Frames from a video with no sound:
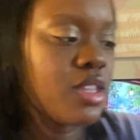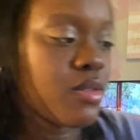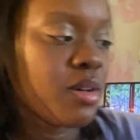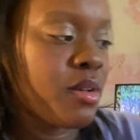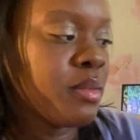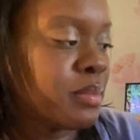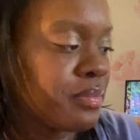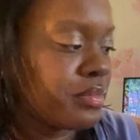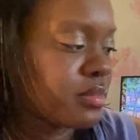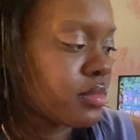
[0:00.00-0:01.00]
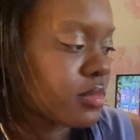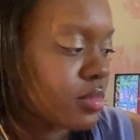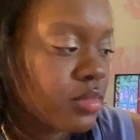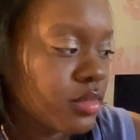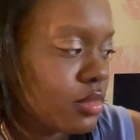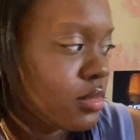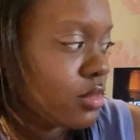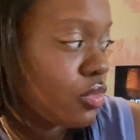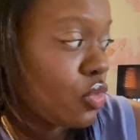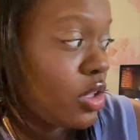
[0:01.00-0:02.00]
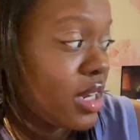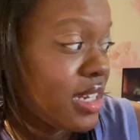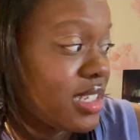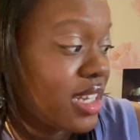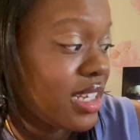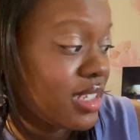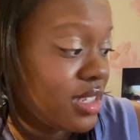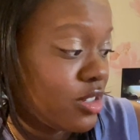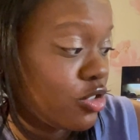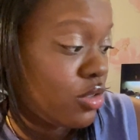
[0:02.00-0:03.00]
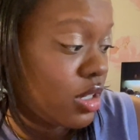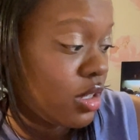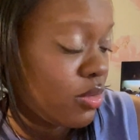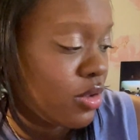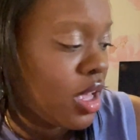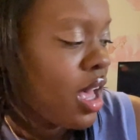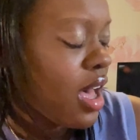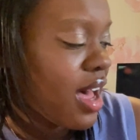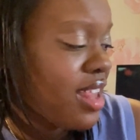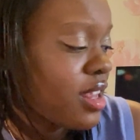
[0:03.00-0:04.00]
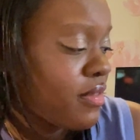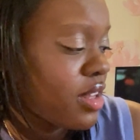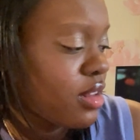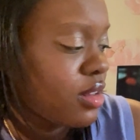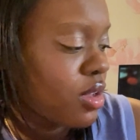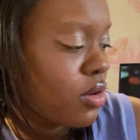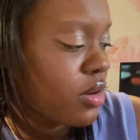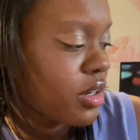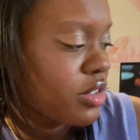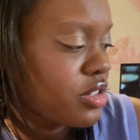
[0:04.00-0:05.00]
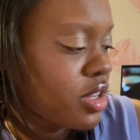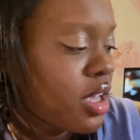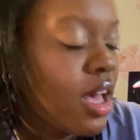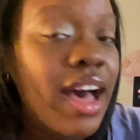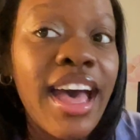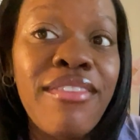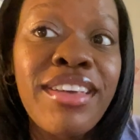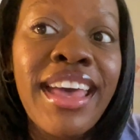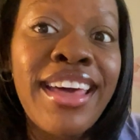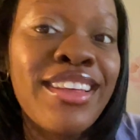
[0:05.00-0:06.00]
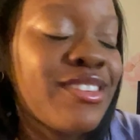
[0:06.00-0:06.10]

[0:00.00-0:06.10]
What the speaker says: you all. United States, choose how you want. I love it large. I haven't had a